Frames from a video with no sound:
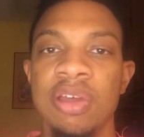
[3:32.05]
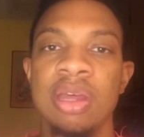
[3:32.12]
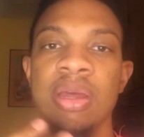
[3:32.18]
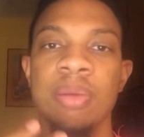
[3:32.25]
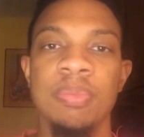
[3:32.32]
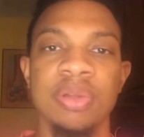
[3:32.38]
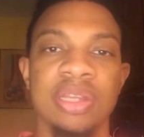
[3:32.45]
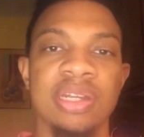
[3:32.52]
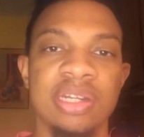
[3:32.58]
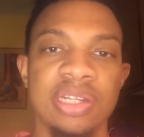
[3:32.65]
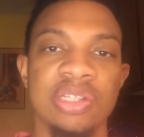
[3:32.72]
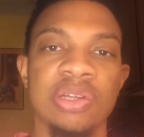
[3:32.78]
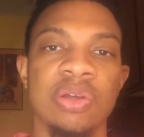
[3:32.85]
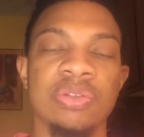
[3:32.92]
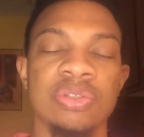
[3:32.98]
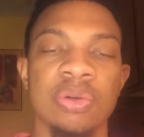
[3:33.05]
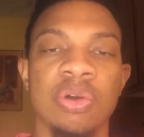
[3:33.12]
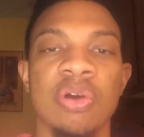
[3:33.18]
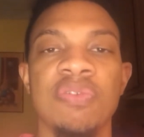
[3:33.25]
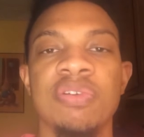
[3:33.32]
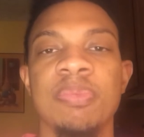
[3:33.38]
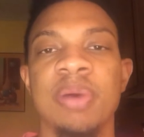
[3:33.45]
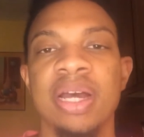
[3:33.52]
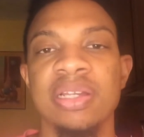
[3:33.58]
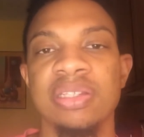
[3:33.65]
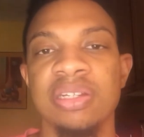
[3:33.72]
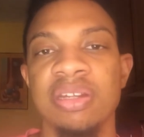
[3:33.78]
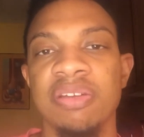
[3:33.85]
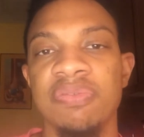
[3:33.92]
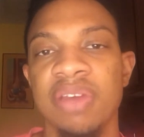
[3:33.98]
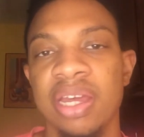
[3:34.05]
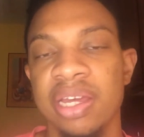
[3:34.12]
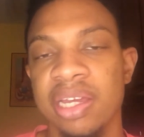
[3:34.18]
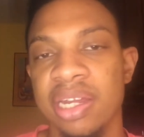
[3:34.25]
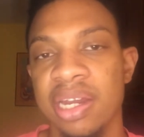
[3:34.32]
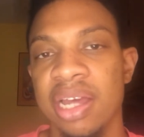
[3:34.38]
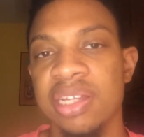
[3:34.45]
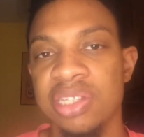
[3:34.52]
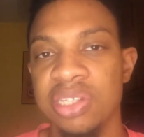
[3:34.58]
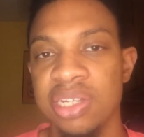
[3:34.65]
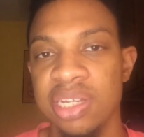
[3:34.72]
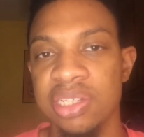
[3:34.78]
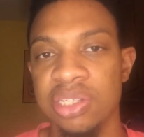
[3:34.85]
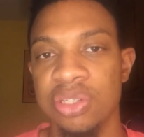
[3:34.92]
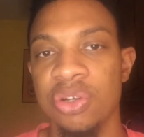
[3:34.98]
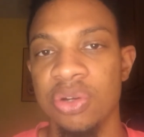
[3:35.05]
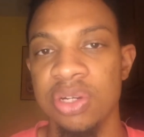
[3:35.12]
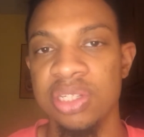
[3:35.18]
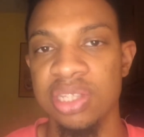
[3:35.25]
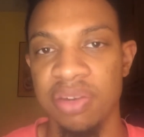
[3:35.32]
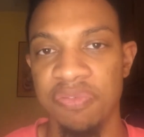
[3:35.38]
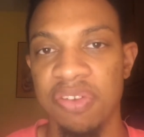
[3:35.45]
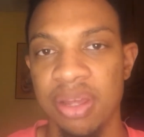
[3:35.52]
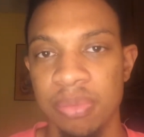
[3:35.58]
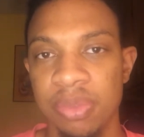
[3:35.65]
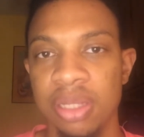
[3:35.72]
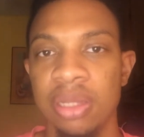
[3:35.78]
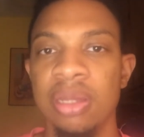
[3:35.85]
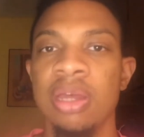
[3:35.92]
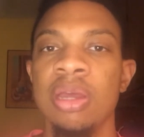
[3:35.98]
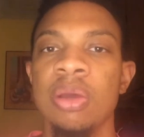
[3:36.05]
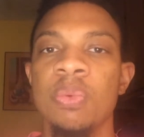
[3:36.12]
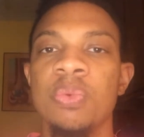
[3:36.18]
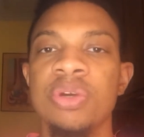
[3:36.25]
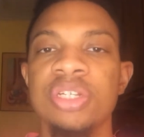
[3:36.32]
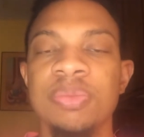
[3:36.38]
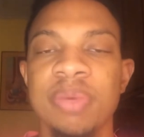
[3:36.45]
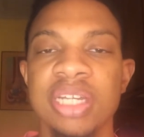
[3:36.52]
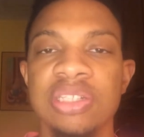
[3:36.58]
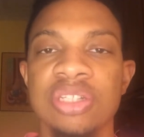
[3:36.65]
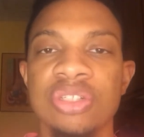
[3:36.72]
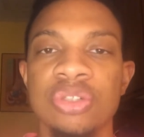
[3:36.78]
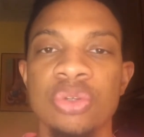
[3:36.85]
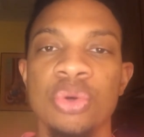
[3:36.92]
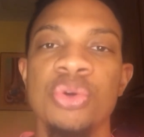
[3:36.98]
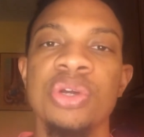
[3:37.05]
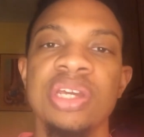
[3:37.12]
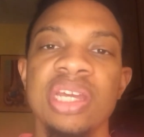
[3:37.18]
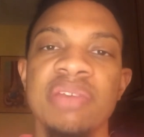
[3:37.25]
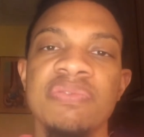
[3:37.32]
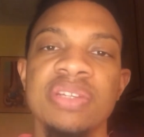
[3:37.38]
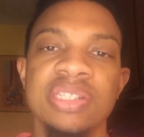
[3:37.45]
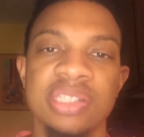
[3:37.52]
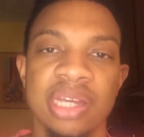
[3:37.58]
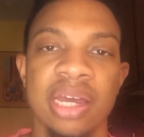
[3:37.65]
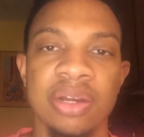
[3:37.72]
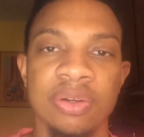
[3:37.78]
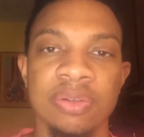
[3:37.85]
but then he is also COVID positive and cannot see his attorneys and family, which makes the story even sadder.